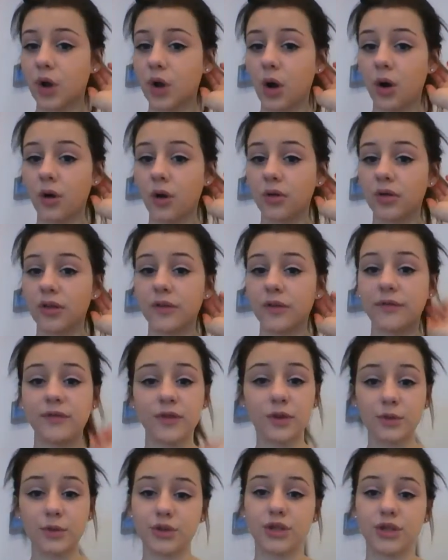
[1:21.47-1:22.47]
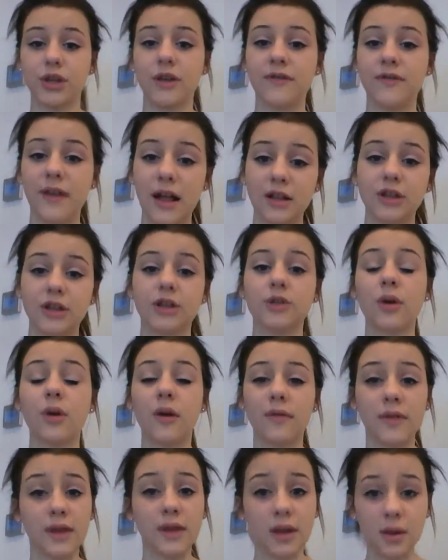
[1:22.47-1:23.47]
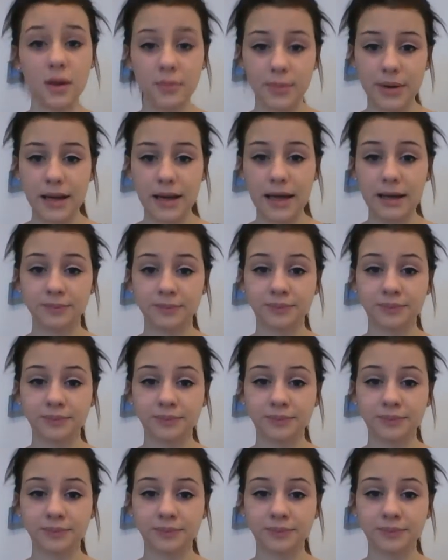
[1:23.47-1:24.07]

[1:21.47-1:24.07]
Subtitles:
on the future value of the company.